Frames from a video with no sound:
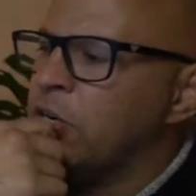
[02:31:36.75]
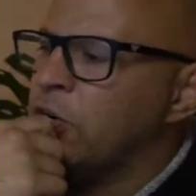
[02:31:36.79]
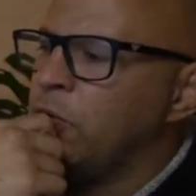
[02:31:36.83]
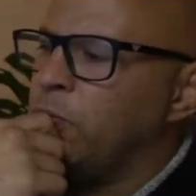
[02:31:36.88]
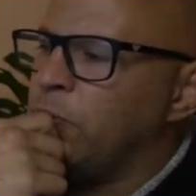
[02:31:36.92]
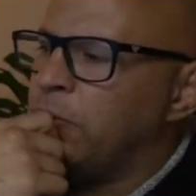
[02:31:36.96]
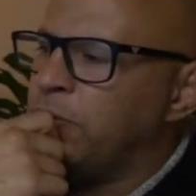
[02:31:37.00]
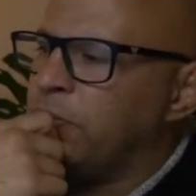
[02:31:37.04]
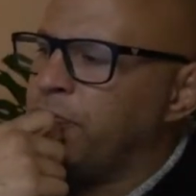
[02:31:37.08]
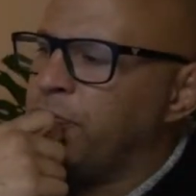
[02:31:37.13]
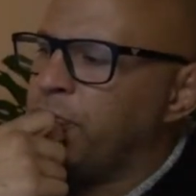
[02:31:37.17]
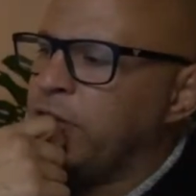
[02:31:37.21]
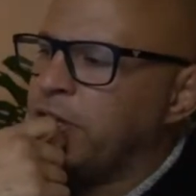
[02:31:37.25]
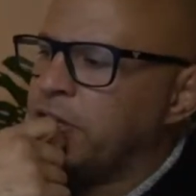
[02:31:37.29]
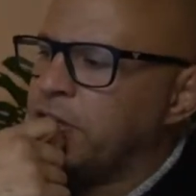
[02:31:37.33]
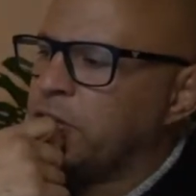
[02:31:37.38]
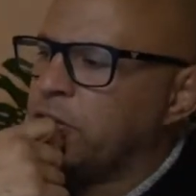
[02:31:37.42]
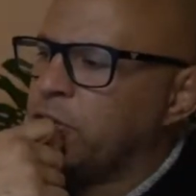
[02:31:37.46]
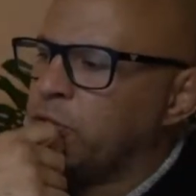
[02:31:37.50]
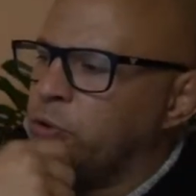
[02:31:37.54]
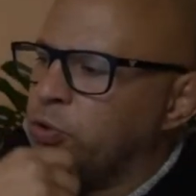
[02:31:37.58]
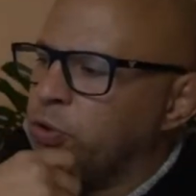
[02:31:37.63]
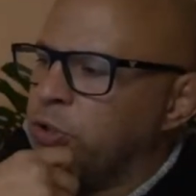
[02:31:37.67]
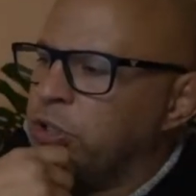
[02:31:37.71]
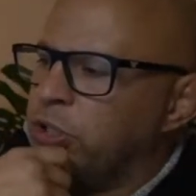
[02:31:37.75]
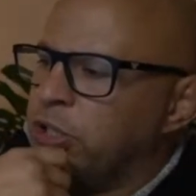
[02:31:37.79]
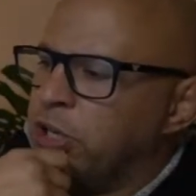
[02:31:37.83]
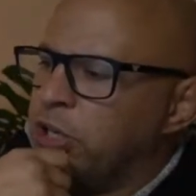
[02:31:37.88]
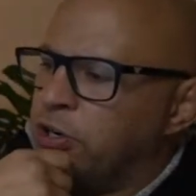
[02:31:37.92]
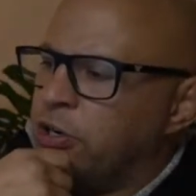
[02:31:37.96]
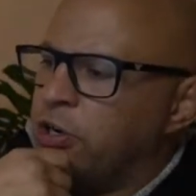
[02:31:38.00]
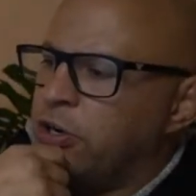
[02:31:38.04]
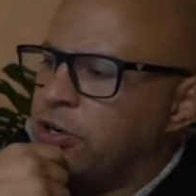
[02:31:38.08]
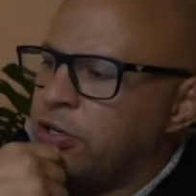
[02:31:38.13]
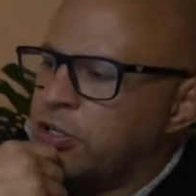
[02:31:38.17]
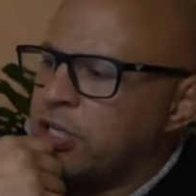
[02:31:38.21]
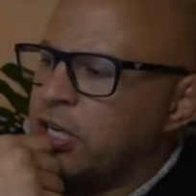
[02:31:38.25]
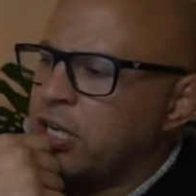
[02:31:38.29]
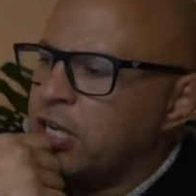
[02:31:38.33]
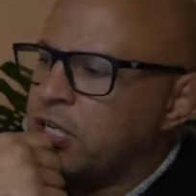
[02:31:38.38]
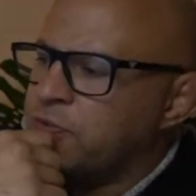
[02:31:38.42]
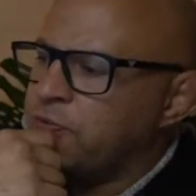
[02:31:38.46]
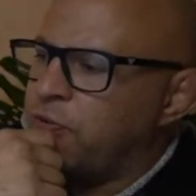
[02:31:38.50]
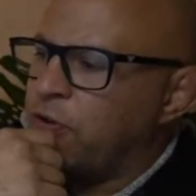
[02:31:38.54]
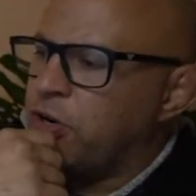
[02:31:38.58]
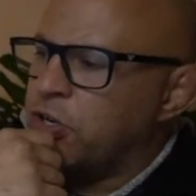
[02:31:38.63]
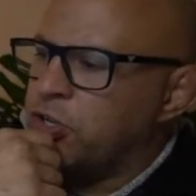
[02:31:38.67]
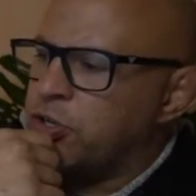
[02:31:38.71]
1 foot out the door. You didn't notice
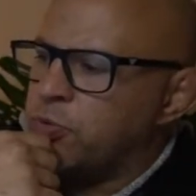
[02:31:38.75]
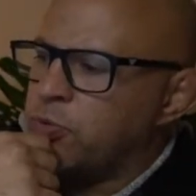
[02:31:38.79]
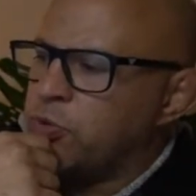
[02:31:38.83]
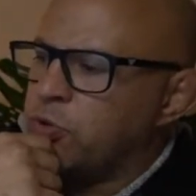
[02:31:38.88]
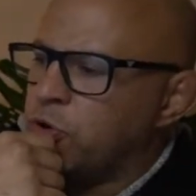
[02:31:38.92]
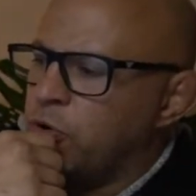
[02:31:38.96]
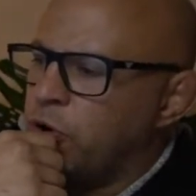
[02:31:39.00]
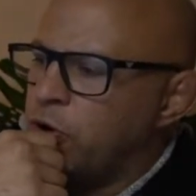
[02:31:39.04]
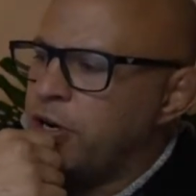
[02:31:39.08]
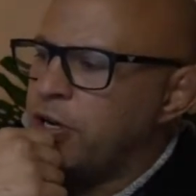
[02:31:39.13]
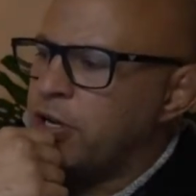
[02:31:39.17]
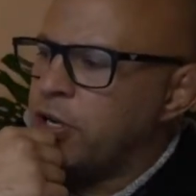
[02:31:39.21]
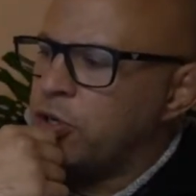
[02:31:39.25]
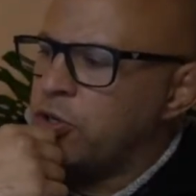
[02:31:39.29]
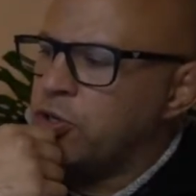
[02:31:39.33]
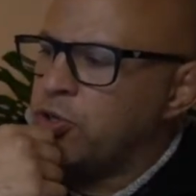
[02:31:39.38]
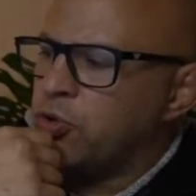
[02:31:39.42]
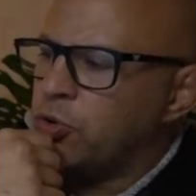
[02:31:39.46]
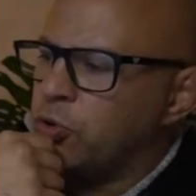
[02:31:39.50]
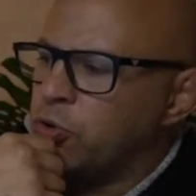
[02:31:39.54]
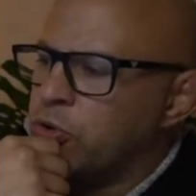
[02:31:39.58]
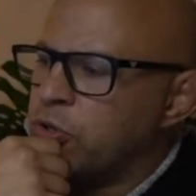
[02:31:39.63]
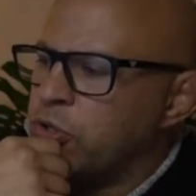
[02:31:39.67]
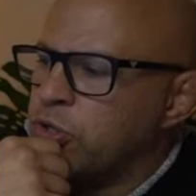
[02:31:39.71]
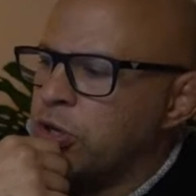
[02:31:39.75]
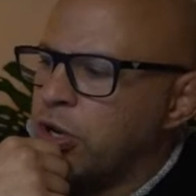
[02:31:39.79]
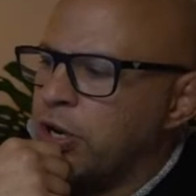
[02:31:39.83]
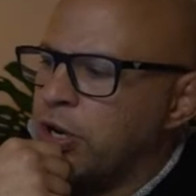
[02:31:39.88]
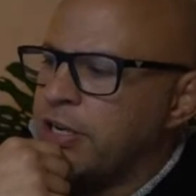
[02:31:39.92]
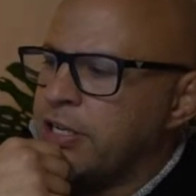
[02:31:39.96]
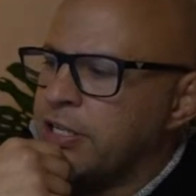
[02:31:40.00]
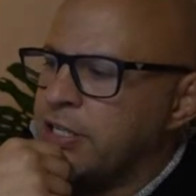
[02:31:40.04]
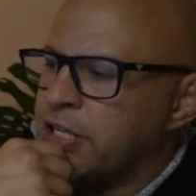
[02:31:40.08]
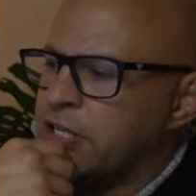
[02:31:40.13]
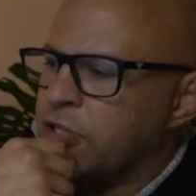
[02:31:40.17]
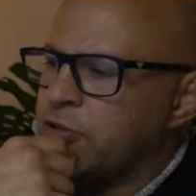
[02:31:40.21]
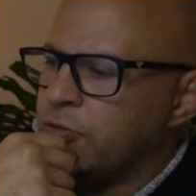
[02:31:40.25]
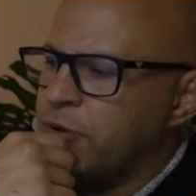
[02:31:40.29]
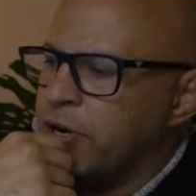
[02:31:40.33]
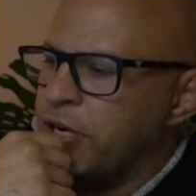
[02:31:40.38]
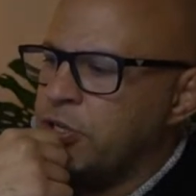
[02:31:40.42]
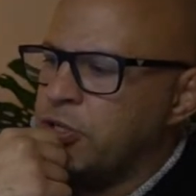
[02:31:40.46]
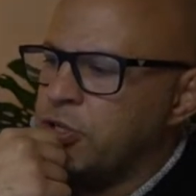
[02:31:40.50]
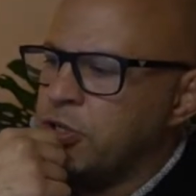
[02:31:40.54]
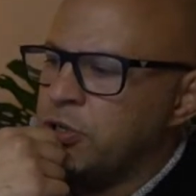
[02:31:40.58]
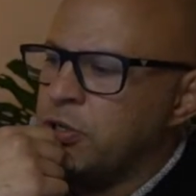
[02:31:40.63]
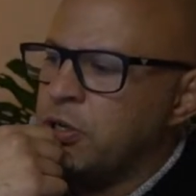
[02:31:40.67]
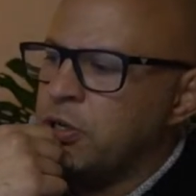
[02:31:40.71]
last fight she was grinding her jaw. Slight
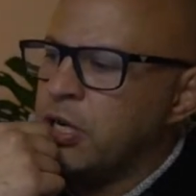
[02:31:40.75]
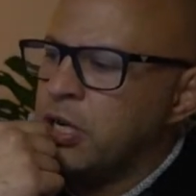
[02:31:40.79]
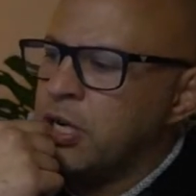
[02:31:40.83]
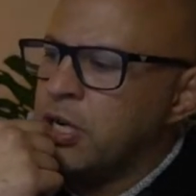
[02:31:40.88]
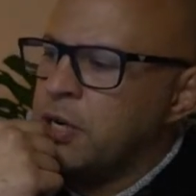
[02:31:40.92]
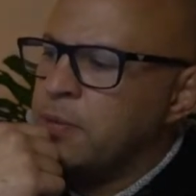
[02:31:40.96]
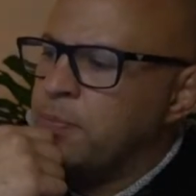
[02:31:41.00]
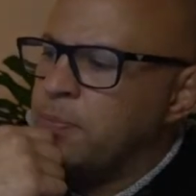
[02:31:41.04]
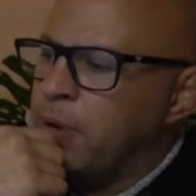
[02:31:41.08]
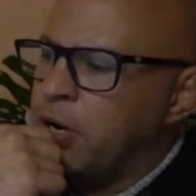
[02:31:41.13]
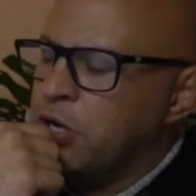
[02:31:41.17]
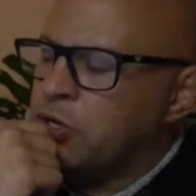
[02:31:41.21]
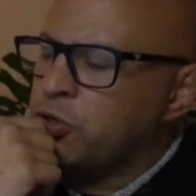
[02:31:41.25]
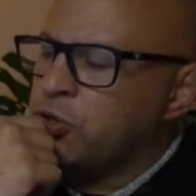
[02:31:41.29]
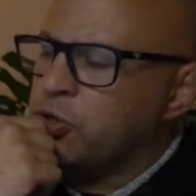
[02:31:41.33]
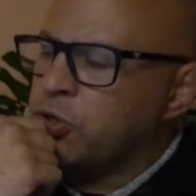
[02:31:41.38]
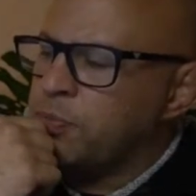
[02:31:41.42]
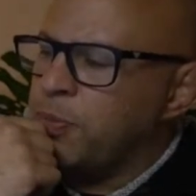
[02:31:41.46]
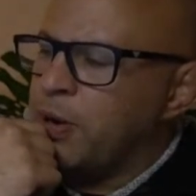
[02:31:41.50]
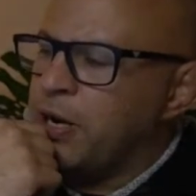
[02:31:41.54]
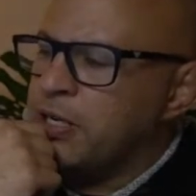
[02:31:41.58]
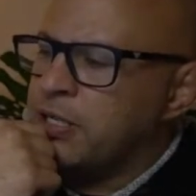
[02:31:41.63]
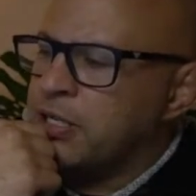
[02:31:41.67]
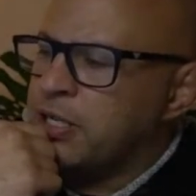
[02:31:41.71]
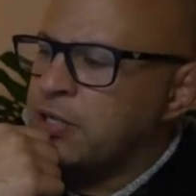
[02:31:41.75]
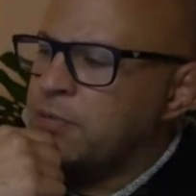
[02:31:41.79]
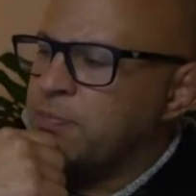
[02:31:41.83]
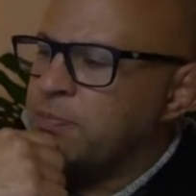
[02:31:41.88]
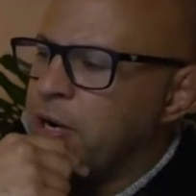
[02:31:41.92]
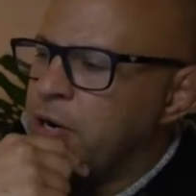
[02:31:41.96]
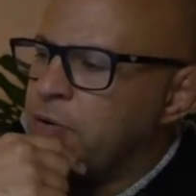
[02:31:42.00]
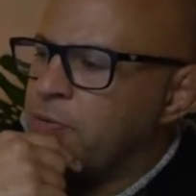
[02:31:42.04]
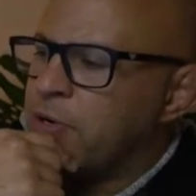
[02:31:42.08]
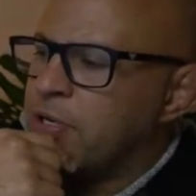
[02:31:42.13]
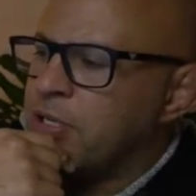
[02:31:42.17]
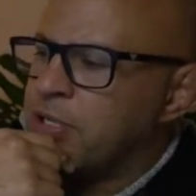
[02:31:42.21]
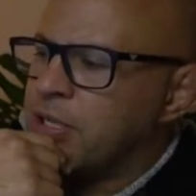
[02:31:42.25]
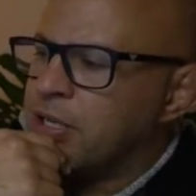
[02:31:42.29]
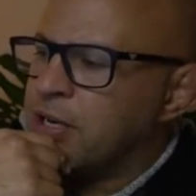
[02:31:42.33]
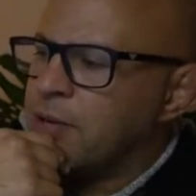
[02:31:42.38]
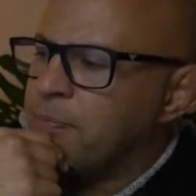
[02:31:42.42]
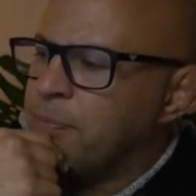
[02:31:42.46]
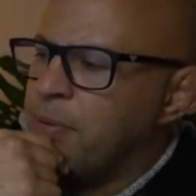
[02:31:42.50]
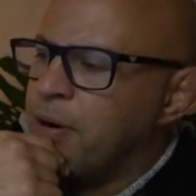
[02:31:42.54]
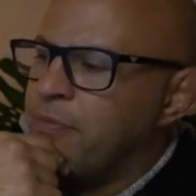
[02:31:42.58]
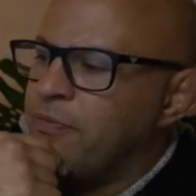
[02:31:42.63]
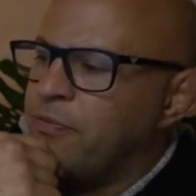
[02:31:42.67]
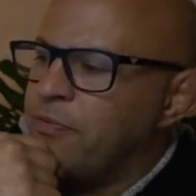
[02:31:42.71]
exaggeration. Marshall Smarter said mud wrestling
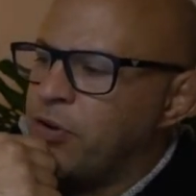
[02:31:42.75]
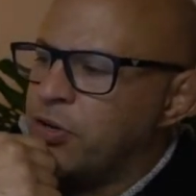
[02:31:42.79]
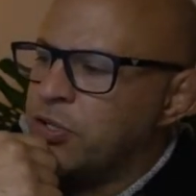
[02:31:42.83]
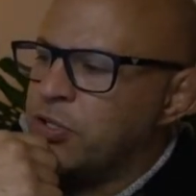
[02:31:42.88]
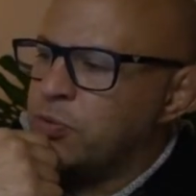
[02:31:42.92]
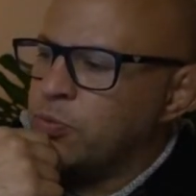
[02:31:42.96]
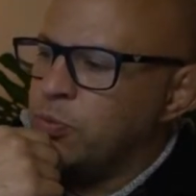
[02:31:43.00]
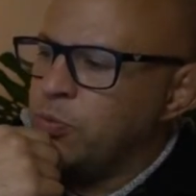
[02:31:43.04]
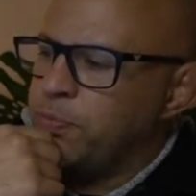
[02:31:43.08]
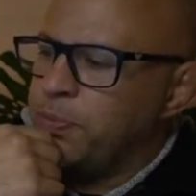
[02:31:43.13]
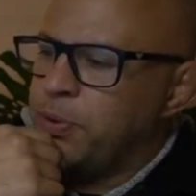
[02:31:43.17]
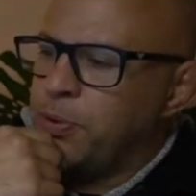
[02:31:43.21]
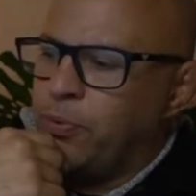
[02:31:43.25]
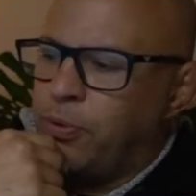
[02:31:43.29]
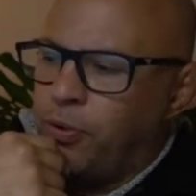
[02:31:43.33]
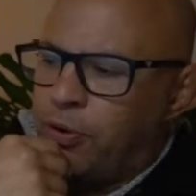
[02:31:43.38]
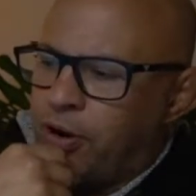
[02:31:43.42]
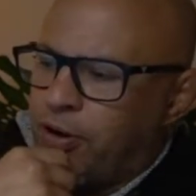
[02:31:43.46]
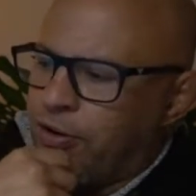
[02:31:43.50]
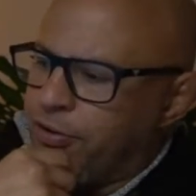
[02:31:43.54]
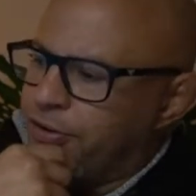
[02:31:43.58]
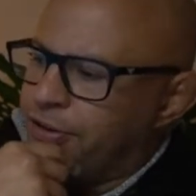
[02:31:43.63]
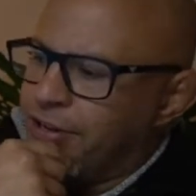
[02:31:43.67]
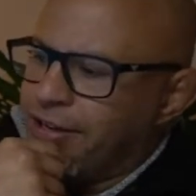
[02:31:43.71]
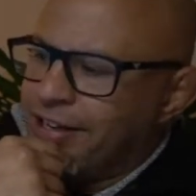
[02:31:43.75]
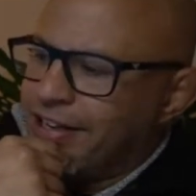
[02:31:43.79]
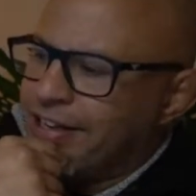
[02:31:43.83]
and bum fights would be wild.